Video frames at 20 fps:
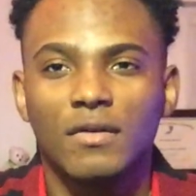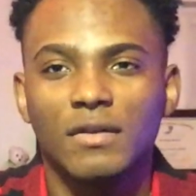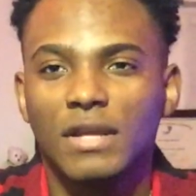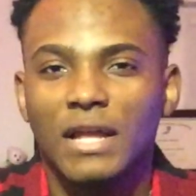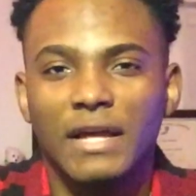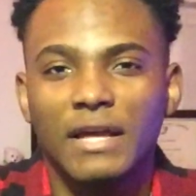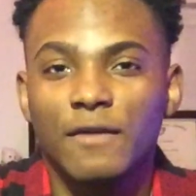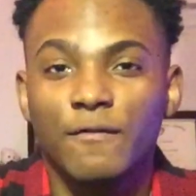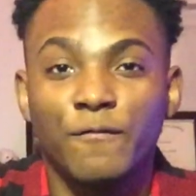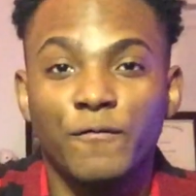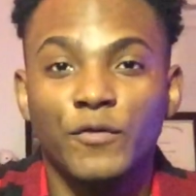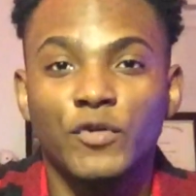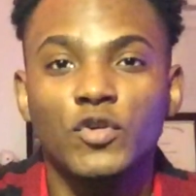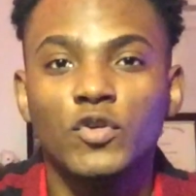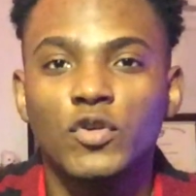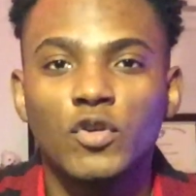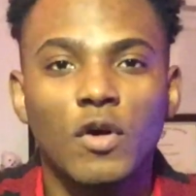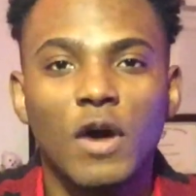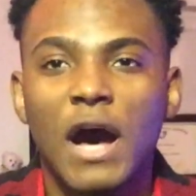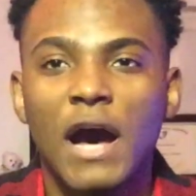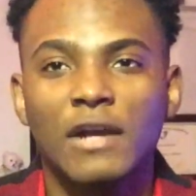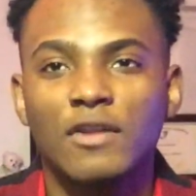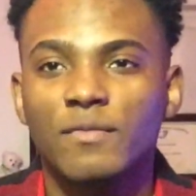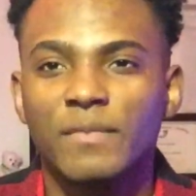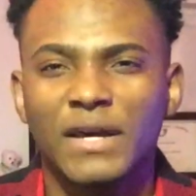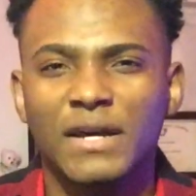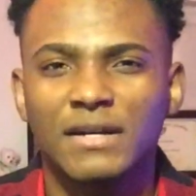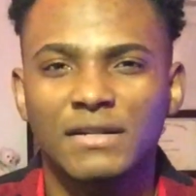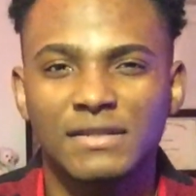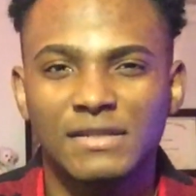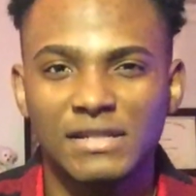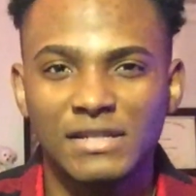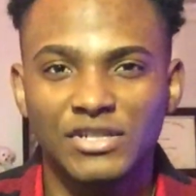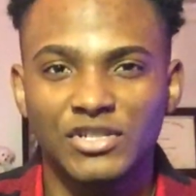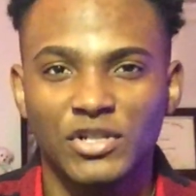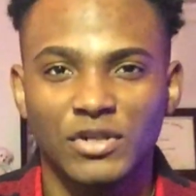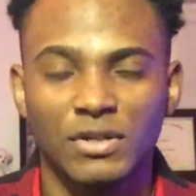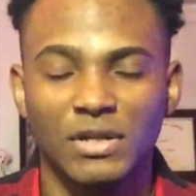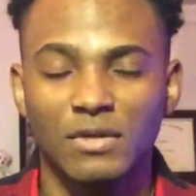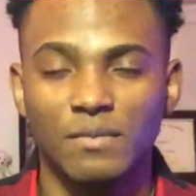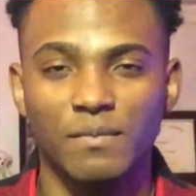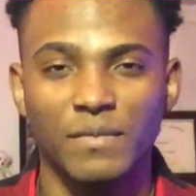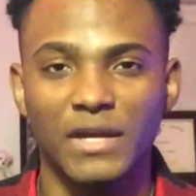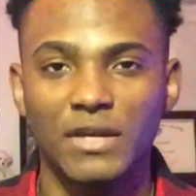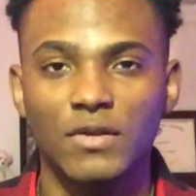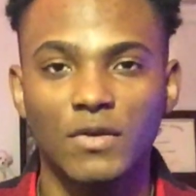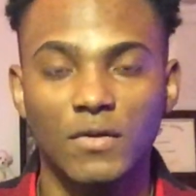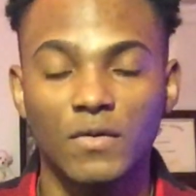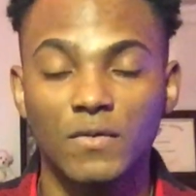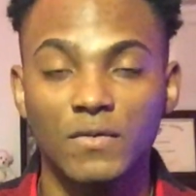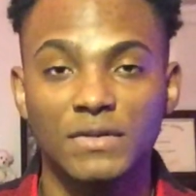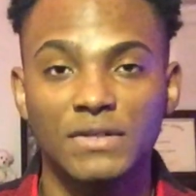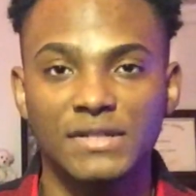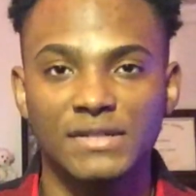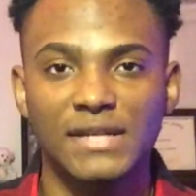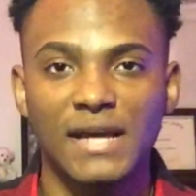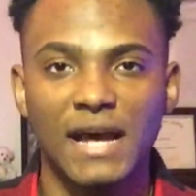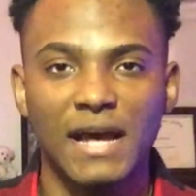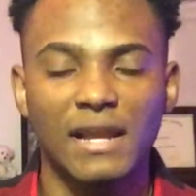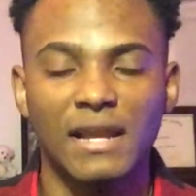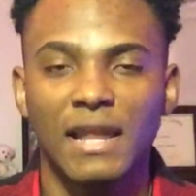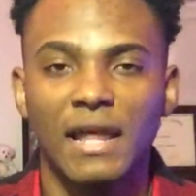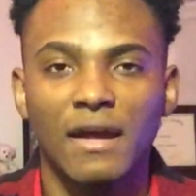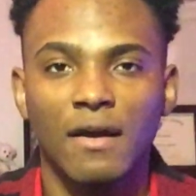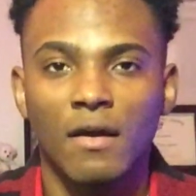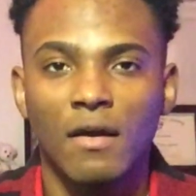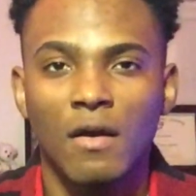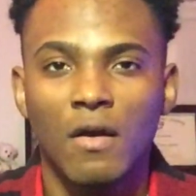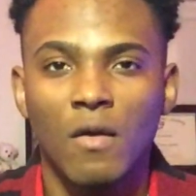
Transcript: Like, if you know how to make a t-shirt and make your own design, like,